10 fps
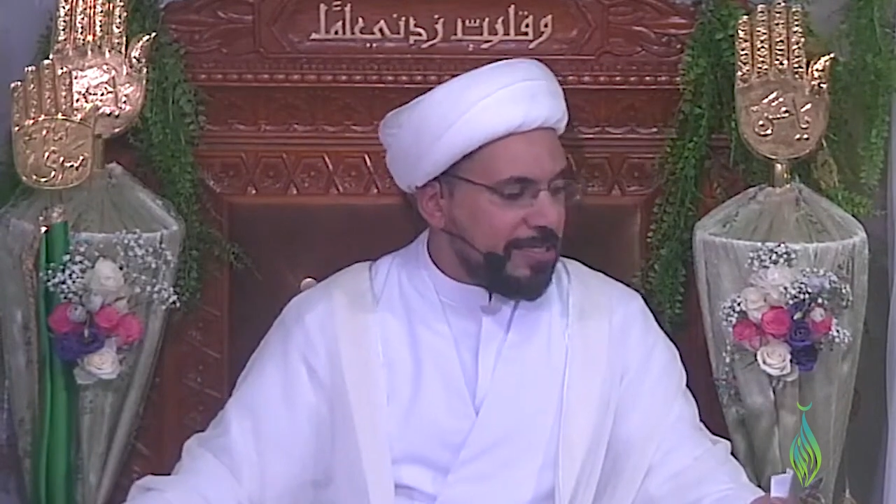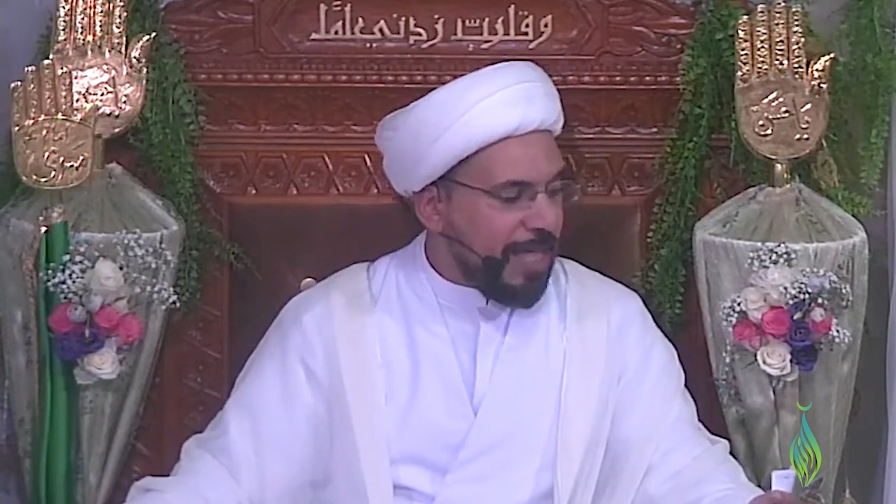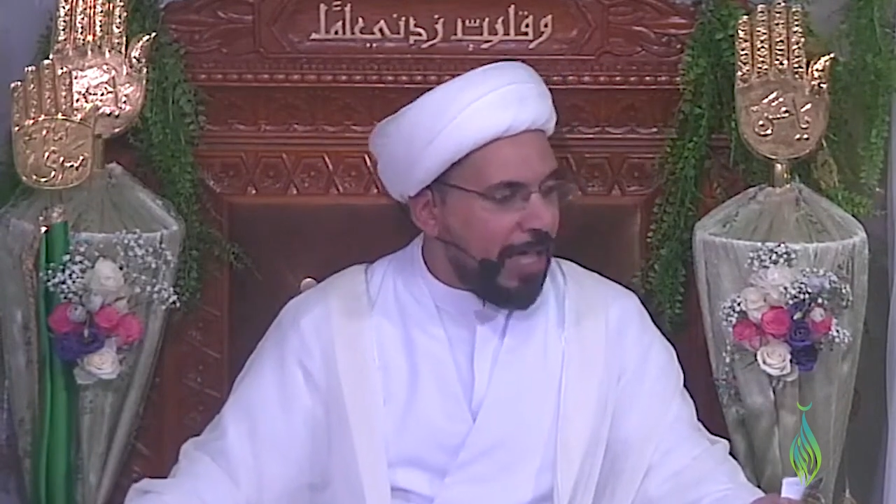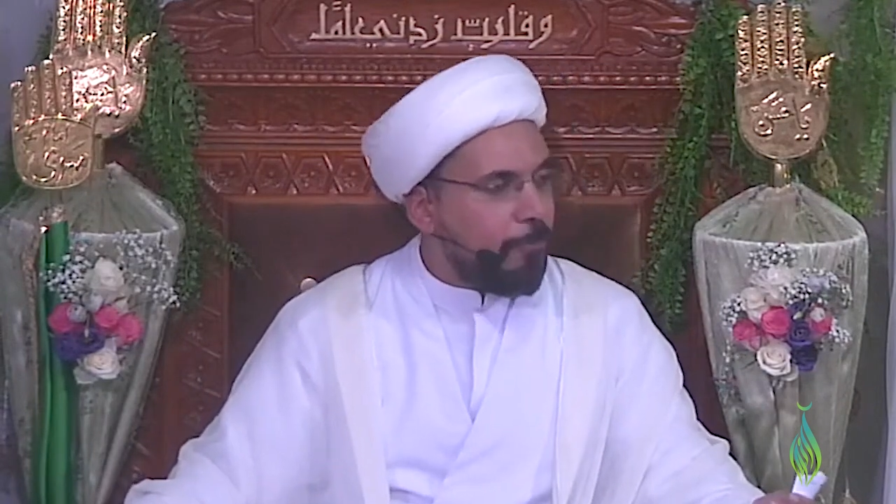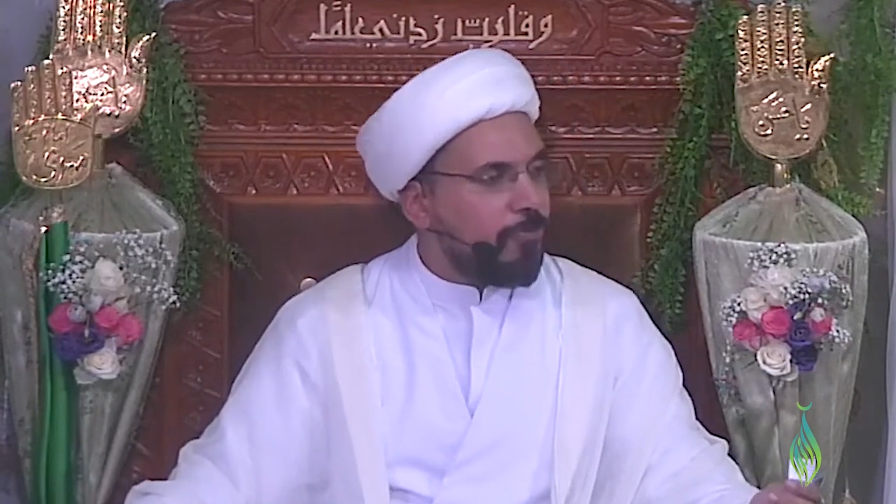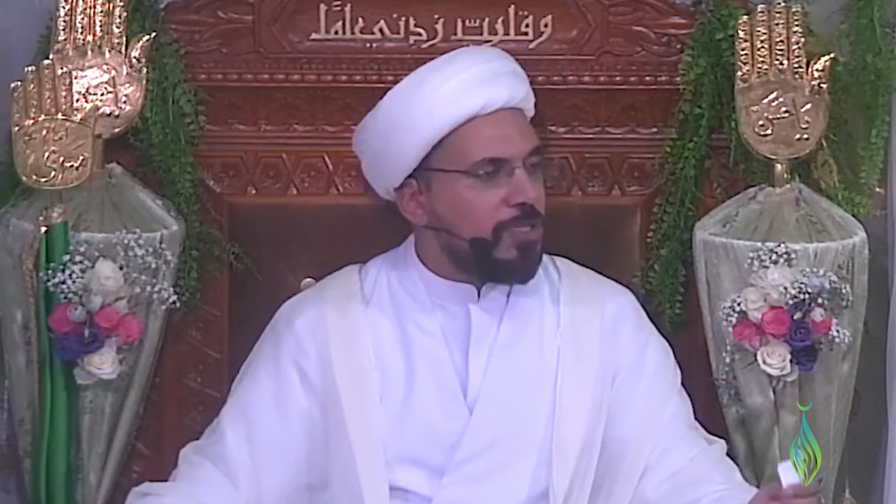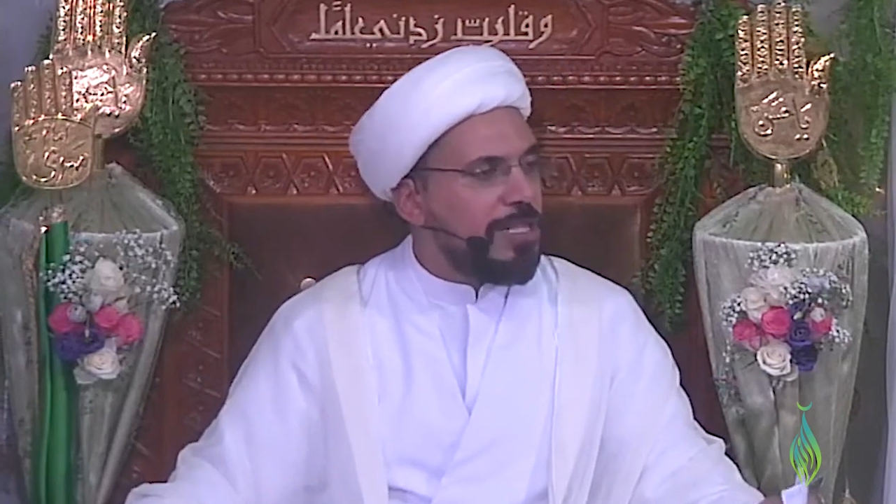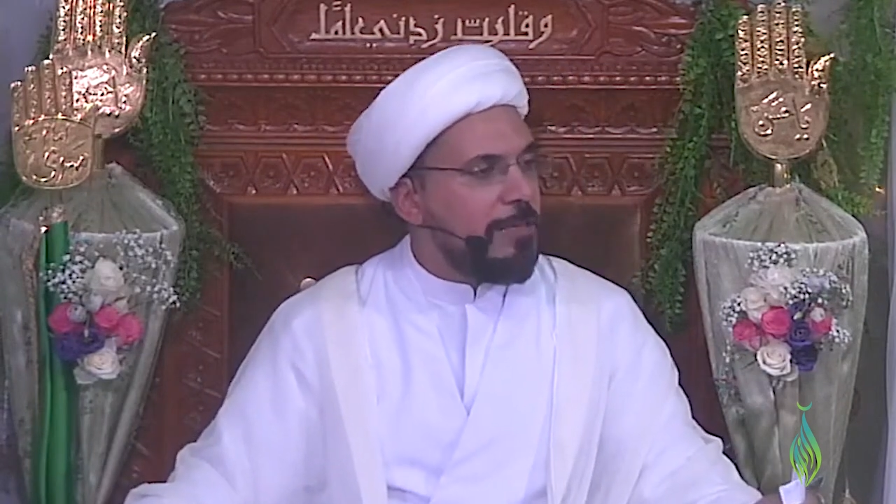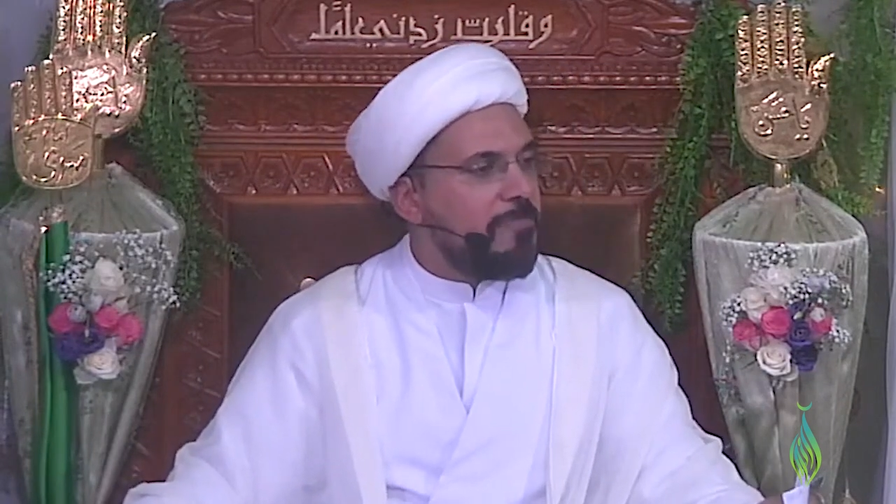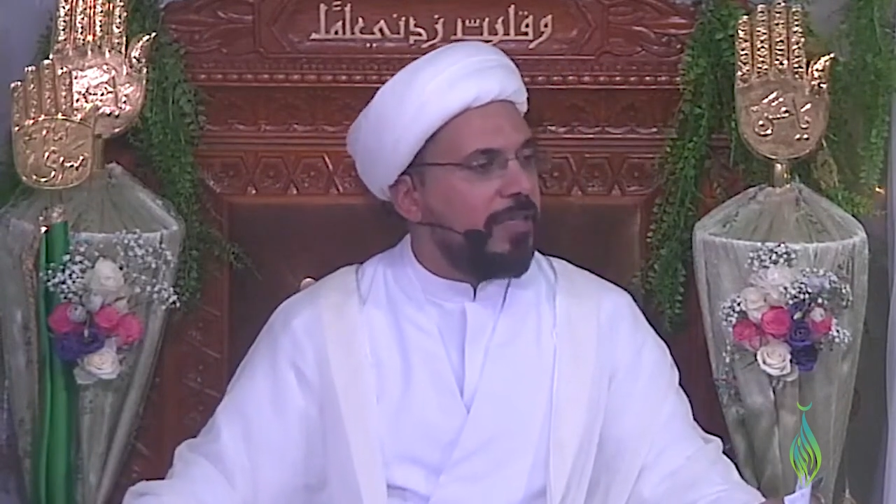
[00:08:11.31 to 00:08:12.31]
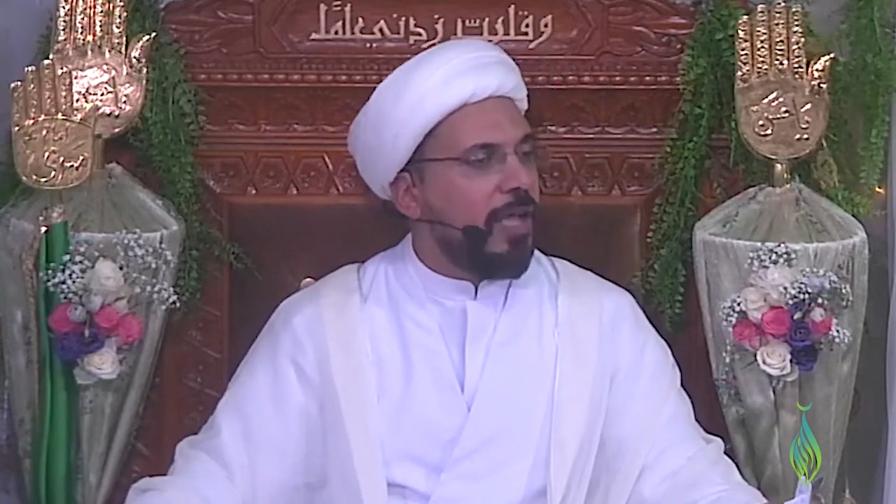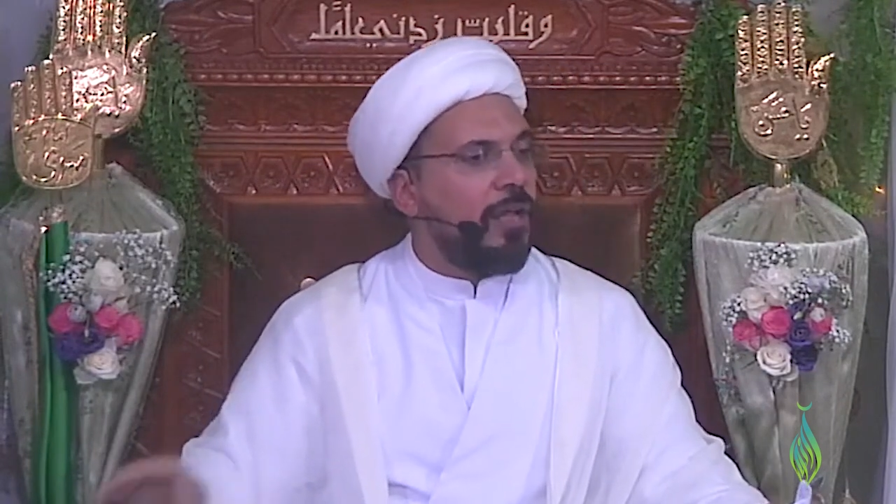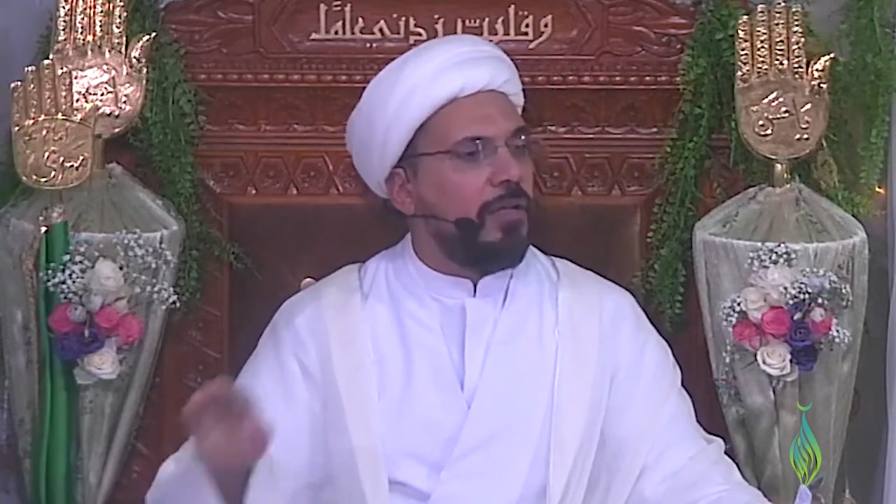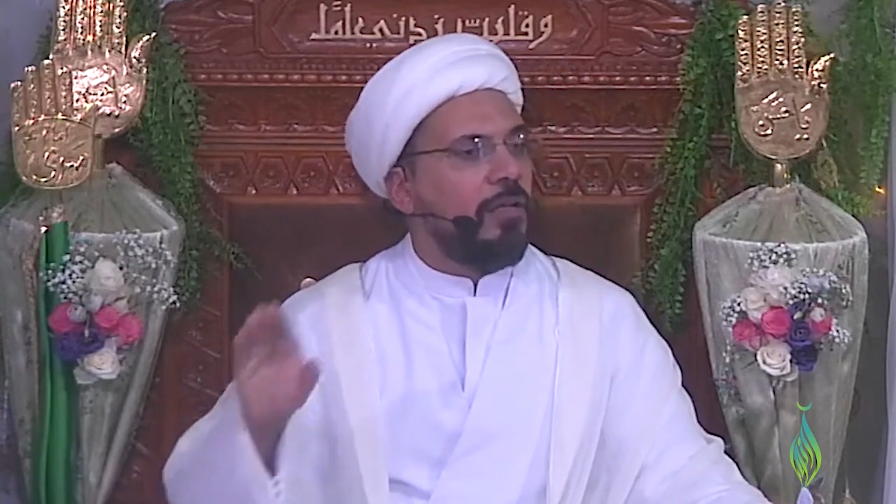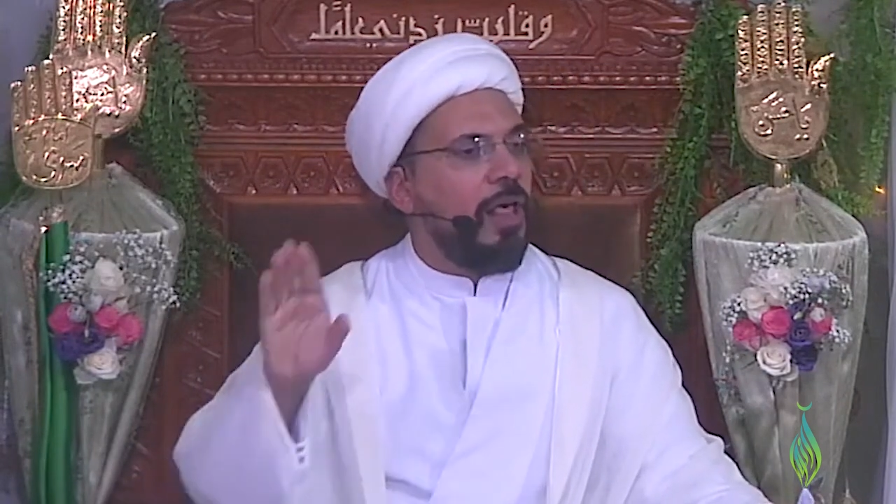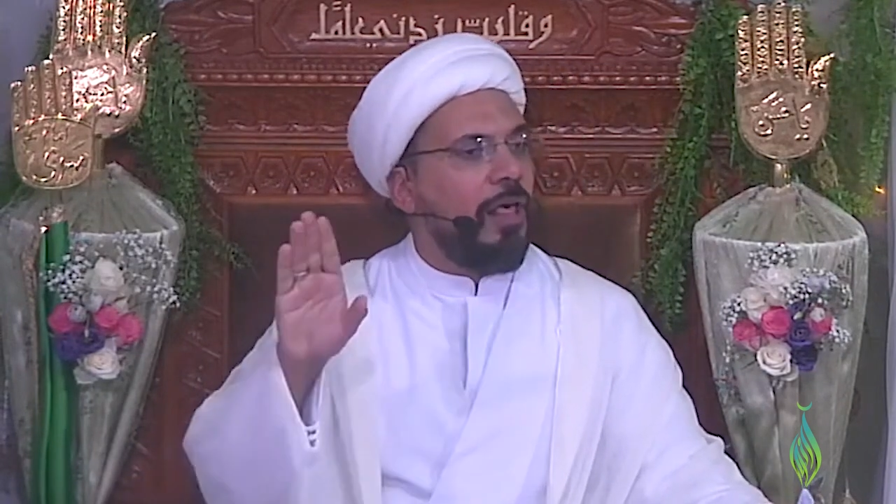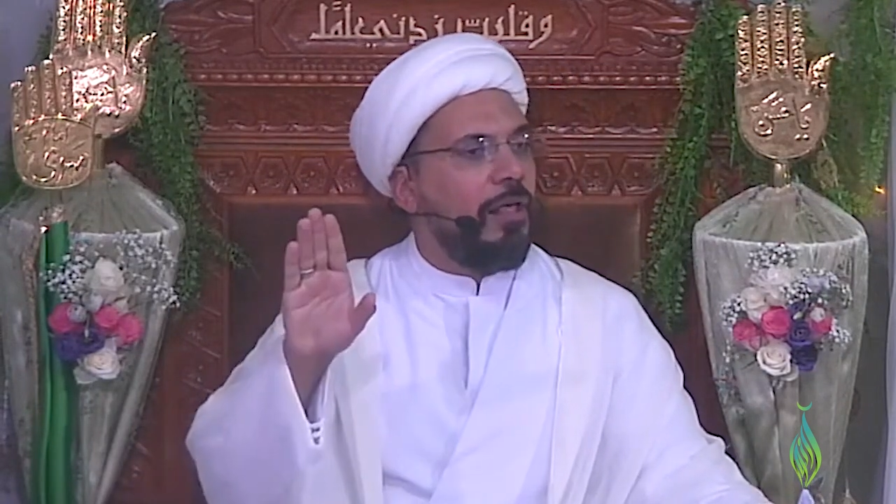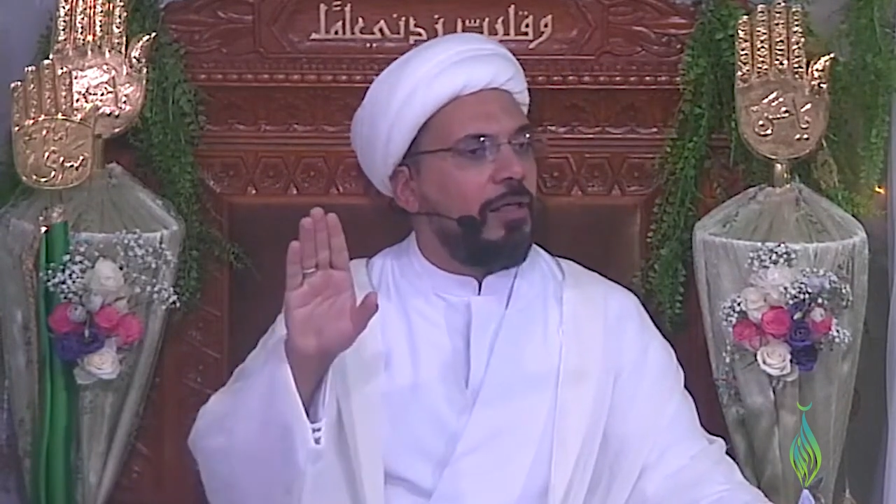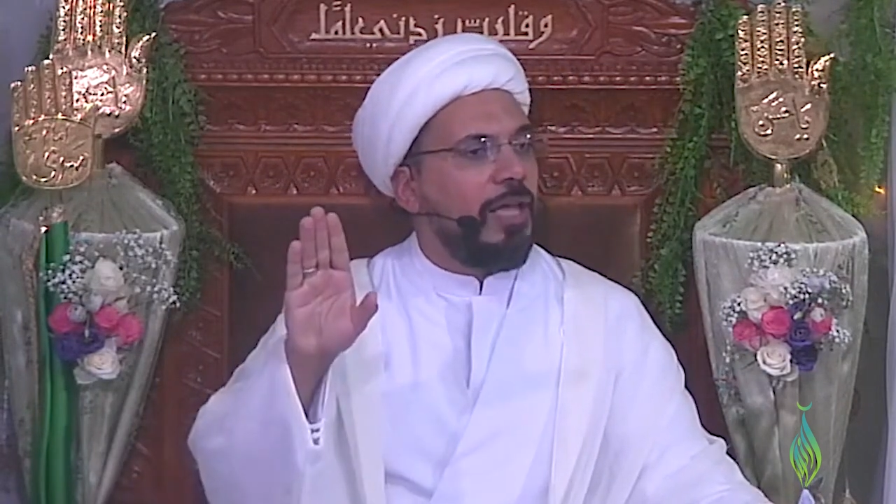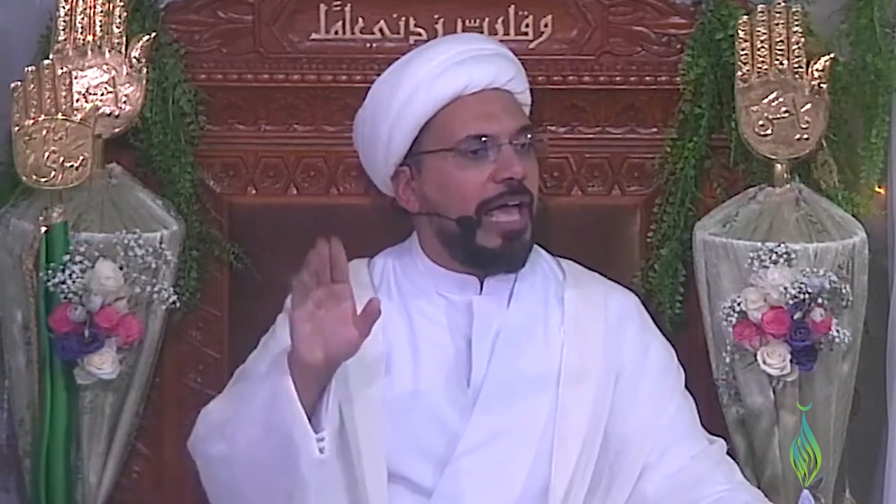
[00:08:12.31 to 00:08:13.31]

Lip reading: type of sleep that Allah